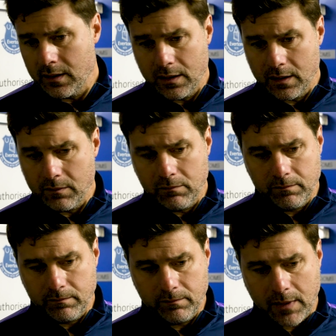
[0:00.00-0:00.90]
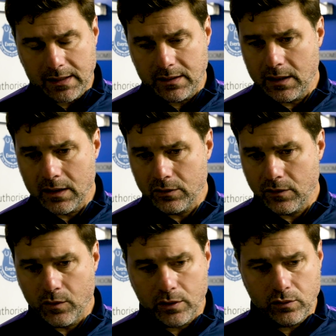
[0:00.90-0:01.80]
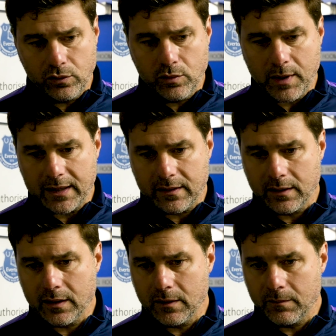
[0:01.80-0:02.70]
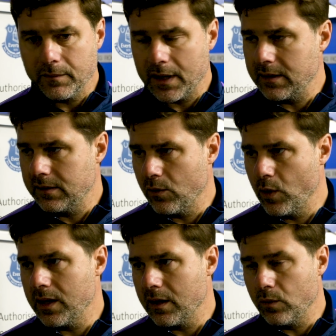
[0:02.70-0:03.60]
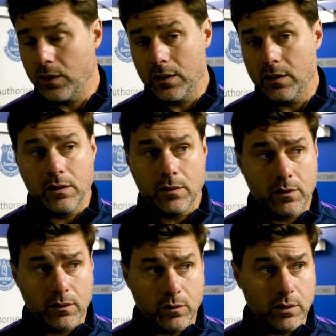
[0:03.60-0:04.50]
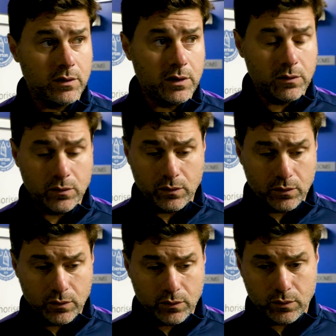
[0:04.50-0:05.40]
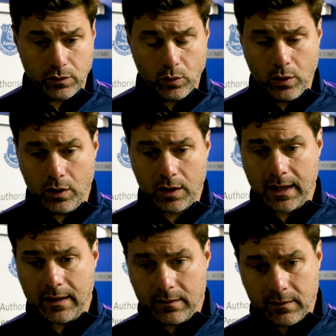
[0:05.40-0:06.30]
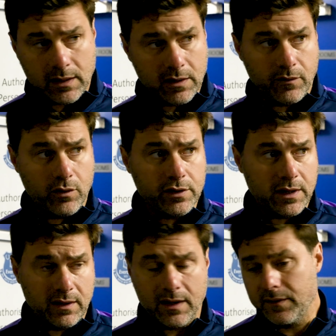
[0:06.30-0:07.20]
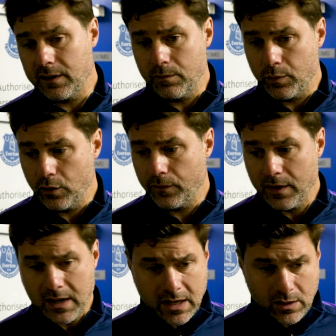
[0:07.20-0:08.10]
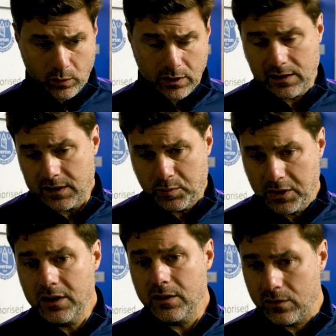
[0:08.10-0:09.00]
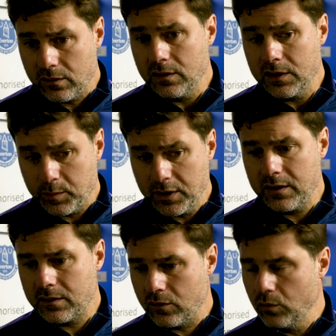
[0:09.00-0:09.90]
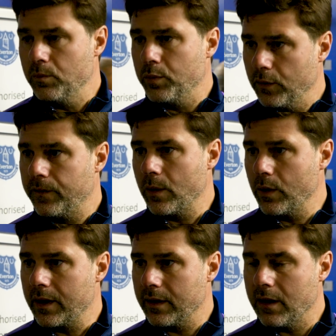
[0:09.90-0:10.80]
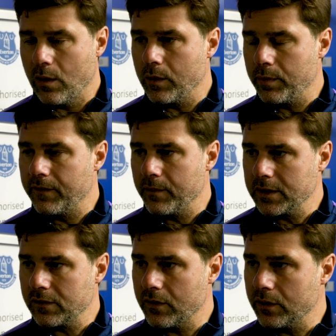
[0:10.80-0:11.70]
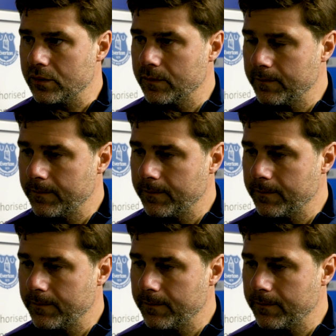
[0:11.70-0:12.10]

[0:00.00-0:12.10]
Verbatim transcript: Um, I still a lot of work to do, but uh, that is the way that we wanted to, to work and, and of course and after improve with this spirit, the spirit to improve our, our performance of course.